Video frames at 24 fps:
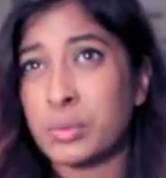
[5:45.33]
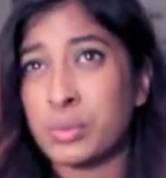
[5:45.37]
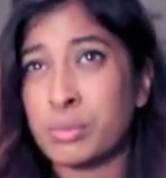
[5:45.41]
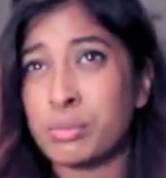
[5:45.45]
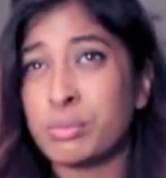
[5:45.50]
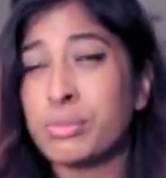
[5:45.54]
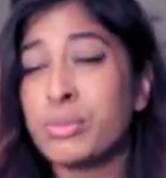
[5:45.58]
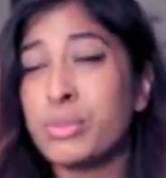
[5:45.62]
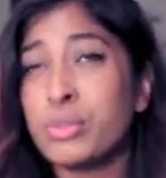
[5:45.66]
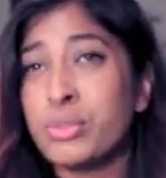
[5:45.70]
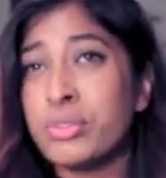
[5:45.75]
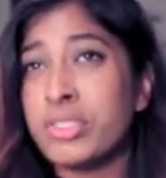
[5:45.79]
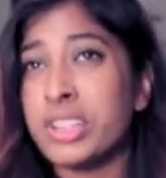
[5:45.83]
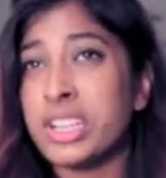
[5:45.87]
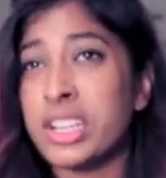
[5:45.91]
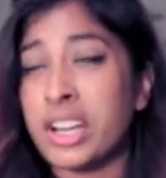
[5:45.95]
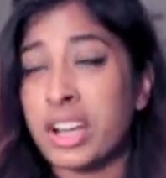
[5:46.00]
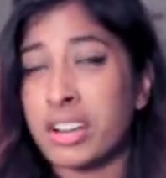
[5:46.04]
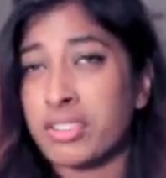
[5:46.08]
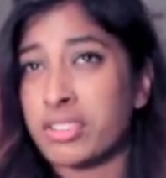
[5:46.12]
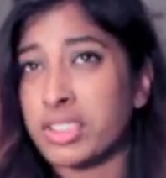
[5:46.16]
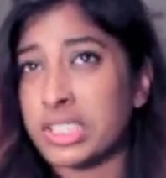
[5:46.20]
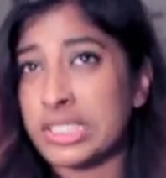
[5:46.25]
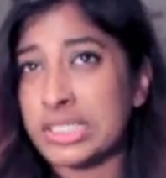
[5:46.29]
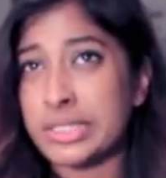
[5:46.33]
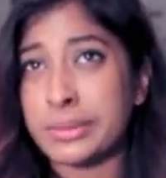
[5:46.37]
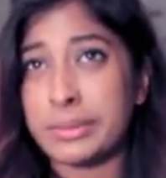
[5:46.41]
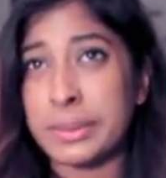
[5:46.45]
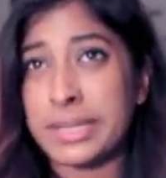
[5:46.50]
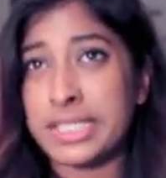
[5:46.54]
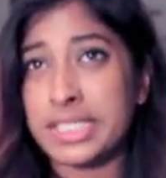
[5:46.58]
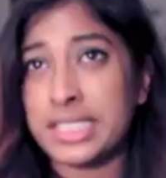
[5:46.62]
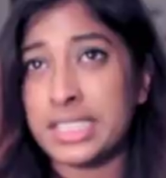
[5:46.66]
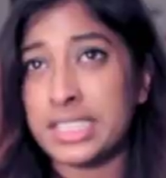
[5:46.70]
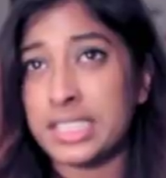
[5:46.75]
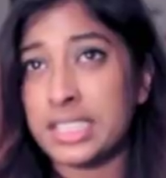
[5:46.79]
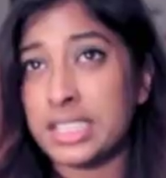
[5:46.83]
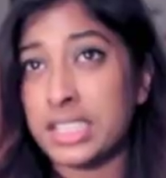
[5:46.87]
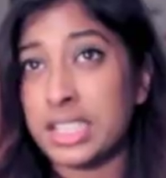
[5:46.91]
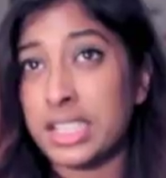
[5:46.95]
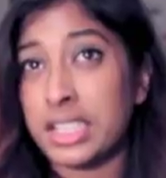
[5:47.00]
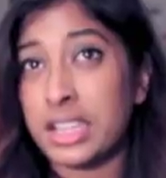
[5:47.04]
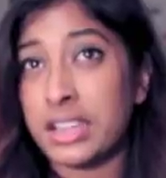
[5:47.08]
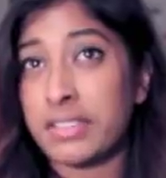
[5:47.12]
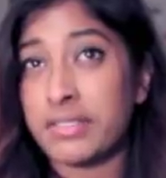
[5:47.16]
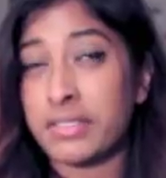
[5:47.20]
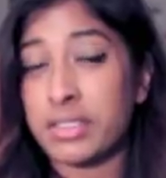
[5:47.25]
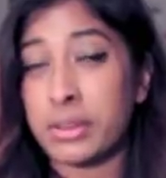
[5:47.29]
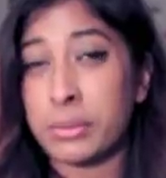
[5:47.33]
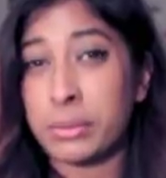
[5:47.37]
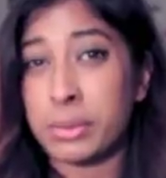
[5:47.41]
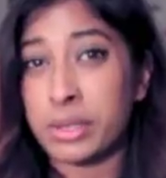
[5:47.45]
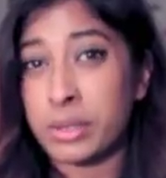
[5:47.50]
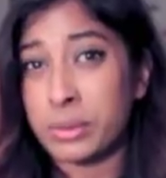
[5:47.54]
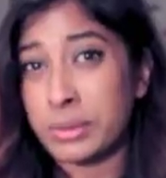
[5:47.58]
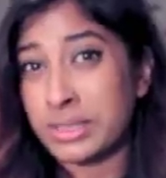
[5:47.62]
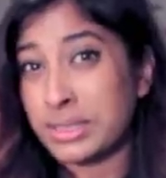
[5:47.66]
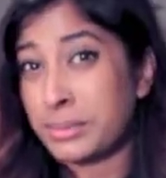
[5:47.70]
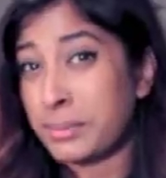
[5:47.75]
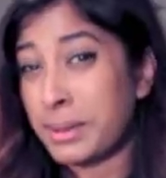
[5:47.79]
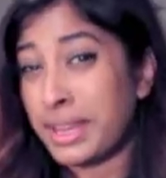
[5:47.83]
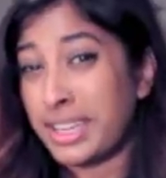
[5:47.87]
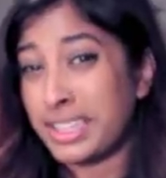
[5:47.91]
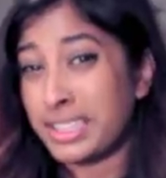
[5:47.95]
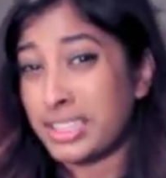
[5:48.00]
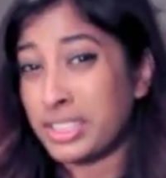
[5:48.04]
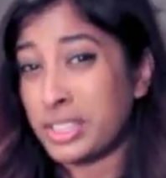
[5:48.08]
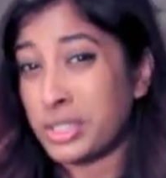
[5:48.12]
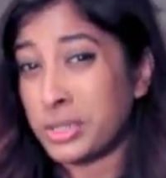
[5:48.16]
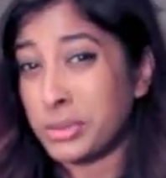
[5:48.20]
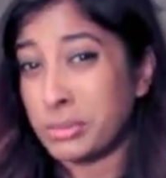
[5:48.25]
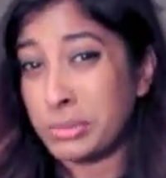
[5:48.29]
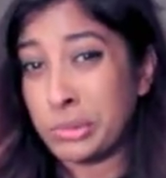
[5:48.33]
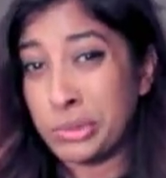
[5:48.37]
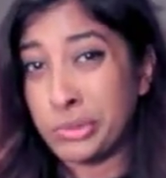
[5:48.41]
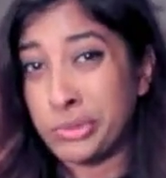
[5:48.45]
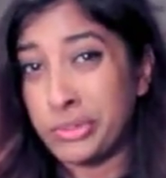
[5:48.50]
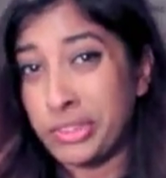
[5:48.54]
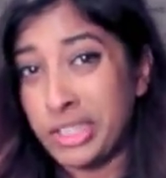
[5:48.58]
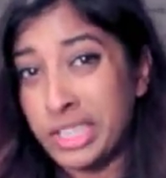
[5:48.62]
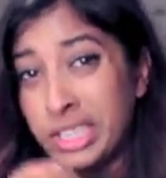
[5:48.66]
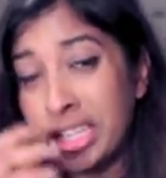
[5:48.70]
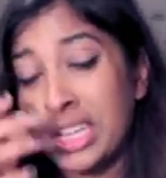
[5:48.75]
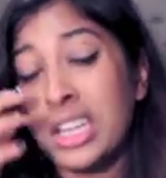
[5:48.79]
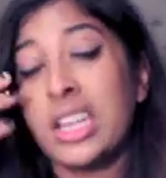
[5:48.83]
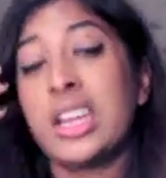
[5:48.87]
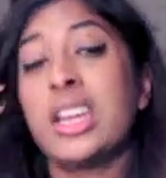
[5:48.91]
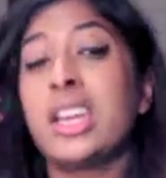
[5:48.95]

Movie covers. Basically, if the book was made into a movie,